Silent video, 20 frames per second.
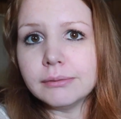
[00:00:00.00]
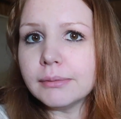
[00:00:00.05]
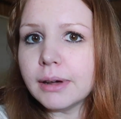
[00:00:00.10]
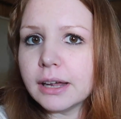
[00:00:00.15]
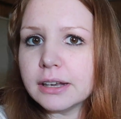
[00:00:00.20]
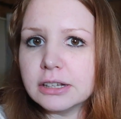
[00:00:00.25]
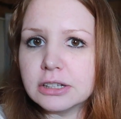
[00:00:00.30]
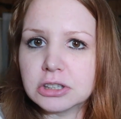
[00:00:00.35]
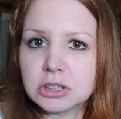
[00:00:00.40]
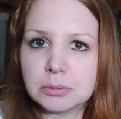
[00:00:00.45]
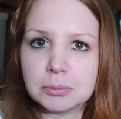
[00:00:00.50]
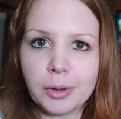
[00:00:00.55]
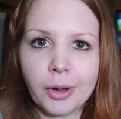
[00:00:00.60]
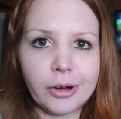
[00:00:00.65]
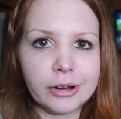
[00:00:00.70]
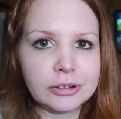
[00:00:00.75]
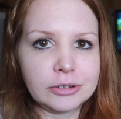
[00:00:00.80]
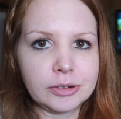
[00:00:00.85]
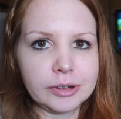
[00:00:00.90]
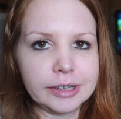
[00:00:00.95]
I did some
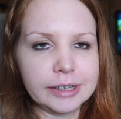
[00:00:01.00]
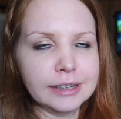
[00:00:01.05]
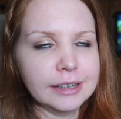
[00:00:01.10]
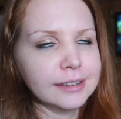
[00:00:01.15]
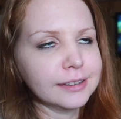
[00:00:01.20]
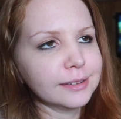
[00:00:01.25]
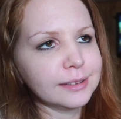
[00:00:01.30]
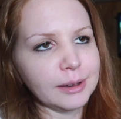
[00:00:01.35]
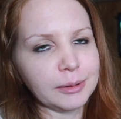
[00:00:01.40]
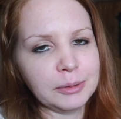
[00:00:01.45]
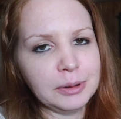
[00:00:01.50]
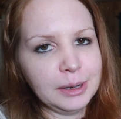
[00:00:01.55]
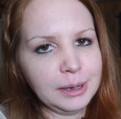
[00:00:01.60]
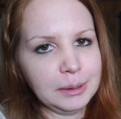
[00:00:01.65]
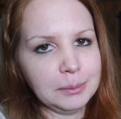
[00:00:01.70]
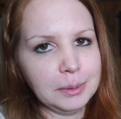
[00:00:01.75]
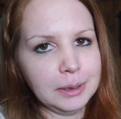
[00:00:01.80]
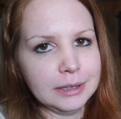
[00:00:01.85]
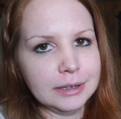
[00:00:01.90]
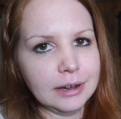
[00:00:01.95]
laundry that would need
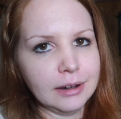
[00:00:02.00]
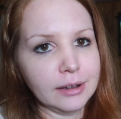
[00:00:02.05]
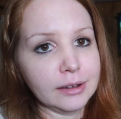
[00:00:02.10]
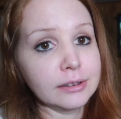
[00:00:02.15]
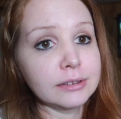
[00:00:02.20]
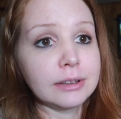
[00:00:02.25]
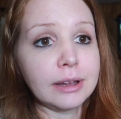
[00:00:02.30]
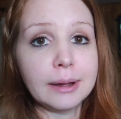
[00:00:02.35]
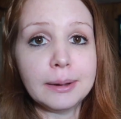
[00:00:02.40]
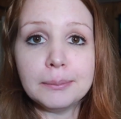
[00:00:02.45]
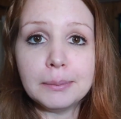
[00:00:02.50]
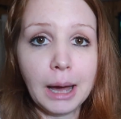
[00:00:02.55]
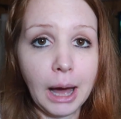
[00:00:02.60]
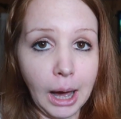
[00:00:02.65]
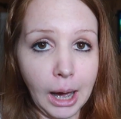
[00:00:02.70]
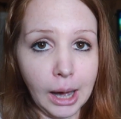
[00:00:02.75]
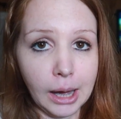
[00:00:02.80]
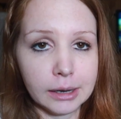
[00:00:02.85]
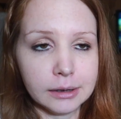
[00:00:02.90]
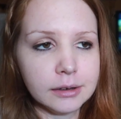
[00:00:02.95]
to be done because I am
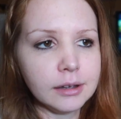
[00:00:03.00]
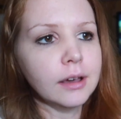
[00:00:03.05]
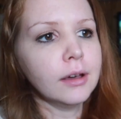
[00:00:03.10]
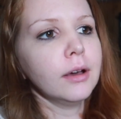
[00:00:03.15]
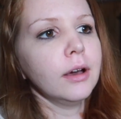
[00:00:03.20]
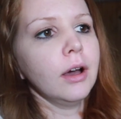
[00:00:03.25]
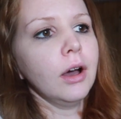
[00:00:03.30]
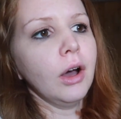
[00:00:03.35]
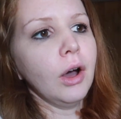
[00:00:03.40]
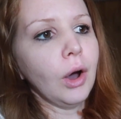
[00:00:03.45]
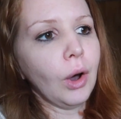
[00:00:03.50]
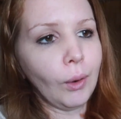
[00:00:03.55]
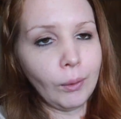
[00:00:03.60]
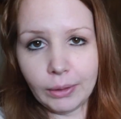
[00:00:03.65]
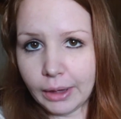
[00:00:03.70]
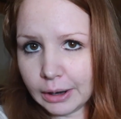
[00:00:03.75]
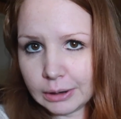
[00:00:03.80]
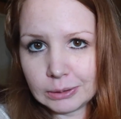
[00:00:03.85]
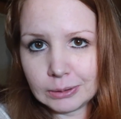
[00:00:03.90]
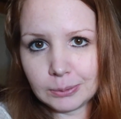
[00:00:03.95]
behind on
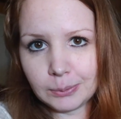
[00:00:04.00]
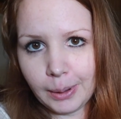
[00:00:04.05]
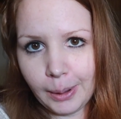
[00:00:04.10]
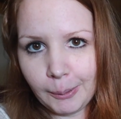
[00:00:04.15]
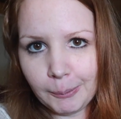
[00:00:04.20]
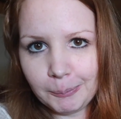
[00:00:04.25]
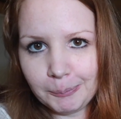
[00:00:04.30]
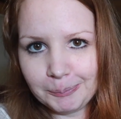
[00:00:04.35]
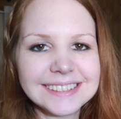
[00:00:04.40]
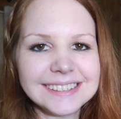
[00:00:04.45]
that as well.